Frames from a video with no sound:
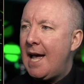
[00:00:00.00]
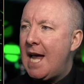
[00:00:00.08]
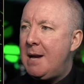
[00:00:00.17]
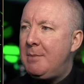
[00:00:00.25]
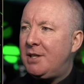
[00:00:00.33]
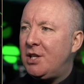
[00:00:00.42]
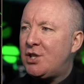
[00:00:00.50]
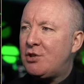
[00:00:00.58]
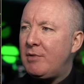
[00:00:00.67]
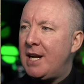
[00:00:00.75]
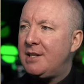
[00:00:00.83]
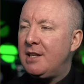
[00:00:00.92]
aiming to
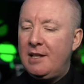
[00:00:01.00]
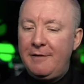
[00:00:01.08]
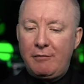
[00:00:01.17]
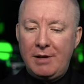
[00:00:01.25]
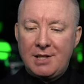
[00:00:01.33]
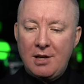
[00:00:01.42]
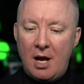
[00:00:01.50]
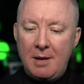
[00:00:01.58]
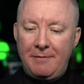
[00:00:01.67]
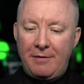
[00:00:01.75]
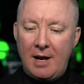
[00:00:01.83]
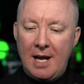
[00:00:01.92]
shrink delivery
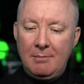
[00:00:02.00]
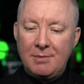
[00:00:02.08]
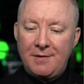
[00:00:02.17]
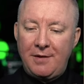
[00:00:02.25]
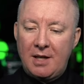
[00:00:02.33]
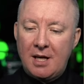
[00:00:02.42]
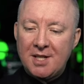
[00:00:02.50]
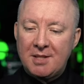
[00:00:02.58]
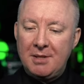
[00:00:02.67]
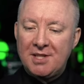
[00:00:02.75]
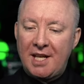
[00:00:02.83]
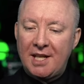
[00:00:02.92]
timeframes for
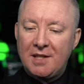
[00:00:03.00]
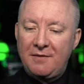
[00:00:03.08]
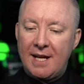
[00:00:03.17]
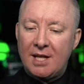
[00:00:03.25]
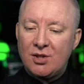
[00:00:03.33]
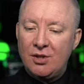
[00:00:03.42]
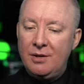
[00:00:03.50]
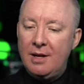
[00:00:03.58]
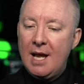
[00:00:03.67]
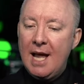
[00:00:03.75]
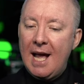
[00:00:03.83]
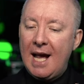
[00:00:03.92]
customer satisfaction.
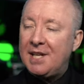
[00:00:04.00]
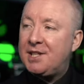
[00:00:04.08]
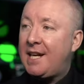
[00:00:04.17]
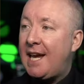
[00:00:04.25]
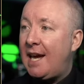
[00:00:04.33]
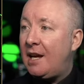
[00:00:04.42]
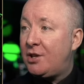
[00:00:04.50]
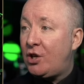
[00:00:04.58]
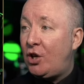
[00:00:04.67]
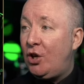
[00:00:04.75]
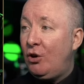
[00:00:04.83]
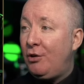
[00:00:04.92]
As
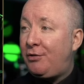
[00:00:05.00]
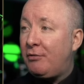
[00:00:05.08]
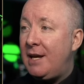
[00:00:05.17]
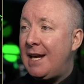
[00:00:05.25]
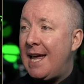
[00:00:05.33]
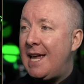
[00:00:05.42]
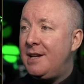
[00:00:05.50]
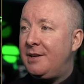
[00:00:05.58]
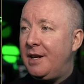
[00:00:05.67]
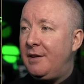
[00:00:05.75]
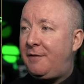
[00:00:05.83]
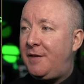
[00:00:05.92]
Q3
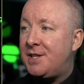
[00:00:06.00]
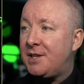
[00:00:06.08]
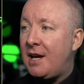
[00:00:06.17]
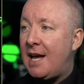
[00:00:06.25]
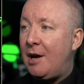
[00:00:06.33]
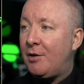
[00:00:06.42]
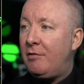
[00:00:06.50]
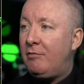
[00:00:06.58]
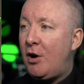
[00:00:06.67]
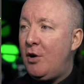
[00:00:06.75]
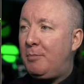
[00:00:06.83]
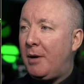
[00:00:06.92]
ended, Fisker held a
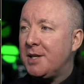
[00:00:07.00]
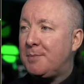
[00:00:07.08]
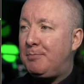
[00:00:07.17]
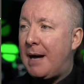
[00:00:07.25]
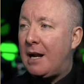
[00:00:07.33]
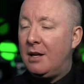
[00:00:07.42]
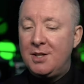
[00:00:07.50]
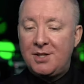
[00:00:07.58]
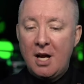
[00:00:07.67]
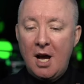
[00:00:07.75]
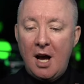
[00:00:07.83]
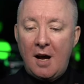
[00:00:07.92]
robust
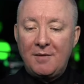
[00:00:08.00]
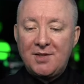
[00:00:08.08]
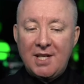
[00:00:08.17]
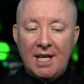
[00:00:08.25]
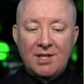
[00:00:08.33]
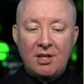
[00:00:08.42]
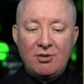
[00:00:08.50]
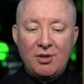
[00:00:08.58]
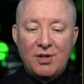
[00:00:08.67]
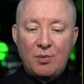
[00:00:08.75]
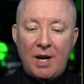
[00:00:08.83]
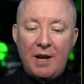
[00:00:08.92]
balance of
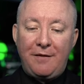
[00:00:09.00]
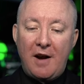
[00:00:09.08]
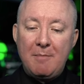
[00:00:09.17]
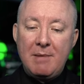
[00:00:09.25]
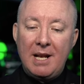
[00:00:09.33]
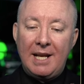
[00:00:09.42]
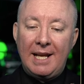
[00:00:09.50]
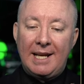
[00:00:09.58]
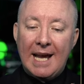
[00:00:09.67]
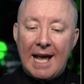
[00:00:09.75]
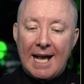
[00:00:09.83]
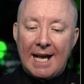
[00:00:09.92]
625 million in
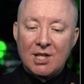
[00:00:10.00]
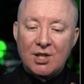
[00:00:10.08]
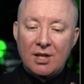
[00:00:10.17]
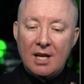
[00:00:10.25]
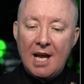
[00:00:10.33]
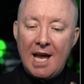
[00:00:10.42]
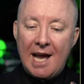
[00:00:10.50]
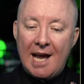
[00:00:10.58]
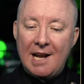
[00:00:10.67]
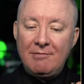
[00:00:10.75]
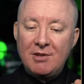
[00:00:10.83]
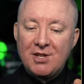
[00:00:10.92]
cash
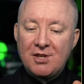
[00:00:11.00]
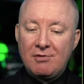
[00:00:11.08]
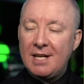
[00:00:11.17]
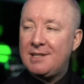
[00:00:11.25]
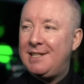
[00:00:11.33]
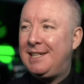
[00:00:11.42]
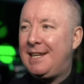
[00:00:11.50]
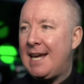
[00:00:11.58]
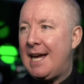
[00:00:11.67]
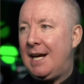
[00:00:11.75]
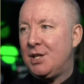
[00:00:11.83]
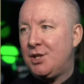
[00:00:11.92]
and restricted
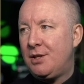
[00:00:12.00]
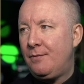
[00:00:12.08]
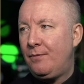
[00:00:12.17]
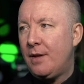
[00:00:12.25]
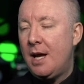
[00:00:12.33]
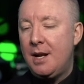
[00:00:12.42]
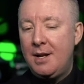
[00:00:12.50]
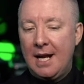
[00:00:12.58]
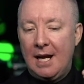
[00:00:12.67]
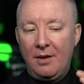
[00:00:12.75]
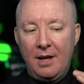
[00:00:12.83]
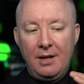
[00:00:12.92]
cash.
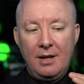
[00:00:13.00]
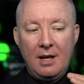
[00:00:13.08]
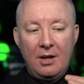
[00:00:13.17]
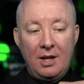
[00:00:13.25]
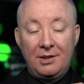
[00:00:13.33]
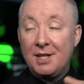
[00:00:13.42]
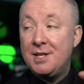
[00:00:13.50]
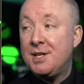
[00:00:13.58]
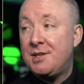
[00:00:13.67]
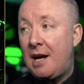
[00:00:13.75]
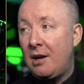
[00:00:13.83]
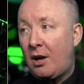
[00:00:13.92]
Now then, it doesn't
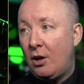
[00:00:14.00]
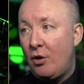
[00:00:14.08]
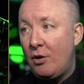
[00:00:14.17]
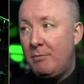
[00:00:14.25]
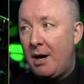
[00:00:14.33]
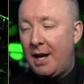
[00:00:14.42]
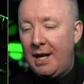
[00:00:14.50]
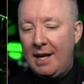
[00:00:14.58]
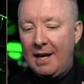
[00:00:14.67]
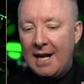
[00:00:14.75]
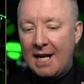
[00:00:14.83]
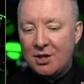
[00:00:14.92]
sound like a lot of money in
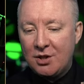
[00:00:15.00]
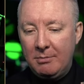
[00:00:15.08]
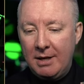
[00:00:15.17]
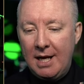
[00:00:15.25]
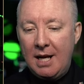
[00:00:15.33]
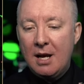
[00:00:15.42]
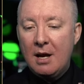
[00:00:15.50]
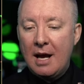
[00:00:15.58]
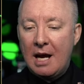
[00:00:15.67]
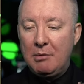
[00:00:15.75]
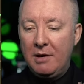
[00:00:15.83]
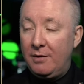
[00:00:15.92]
cash to me.
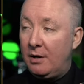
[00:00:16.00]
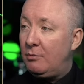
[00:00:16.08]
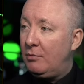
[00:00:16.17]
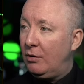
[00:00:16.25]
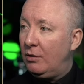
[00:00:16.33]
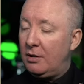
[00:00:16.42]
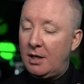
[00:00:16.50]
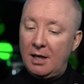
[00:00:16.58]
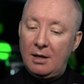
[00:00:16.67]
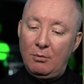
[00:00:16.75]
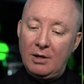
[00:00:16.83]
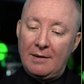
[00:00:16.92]
However, we'll
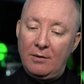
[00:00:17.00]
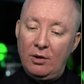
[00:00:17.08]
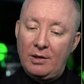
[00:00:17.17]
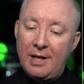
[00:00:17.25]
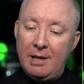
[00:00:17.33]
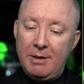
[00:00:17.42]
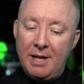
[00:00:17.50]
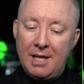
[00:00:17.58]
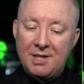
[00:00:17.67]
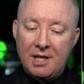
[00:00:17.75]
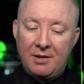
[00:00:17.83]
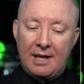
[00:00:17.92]
have a look in a minute
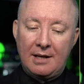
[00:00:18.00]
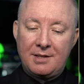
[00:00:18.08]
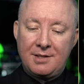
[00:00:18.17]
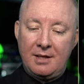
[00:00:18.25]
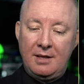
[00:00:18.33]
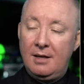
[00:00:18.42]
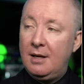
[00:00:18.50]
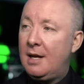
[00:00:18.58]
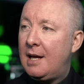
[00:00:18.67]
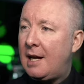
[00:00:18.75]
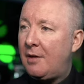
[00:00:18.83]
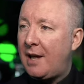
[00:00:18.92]
and see how that
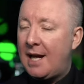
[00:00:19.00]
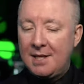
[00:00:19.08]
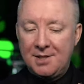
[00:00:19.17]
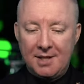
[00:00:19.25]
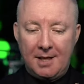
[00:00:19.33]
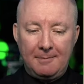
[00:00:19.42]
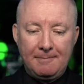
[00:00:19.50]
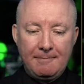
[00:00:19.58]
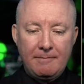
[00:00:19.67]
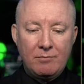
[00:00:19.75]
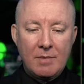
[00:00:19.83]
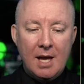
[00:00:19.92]
adds up.
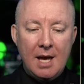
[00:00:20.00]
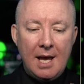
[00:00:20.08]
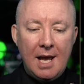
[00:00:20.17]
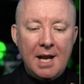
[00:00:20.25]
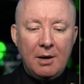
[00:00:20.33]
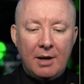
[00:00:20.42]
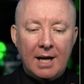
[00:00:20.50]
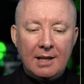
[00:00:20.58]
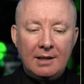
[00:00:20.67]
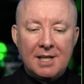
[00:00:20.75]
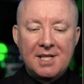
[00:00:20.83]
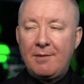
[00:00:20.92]
Anyway,
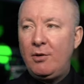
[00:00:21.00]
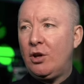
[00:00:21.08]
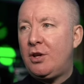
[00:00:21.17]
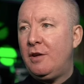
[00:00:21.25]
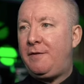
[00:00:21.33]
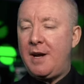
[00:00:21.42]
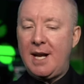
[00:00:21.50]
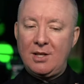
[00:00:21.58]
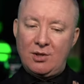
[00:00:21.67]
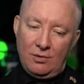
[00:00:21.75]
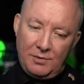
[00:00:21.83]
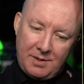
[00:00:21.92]
let's have a look at the
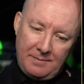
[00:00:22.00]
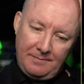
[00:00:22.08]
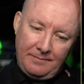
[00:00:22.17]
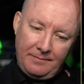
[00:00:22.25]
financials.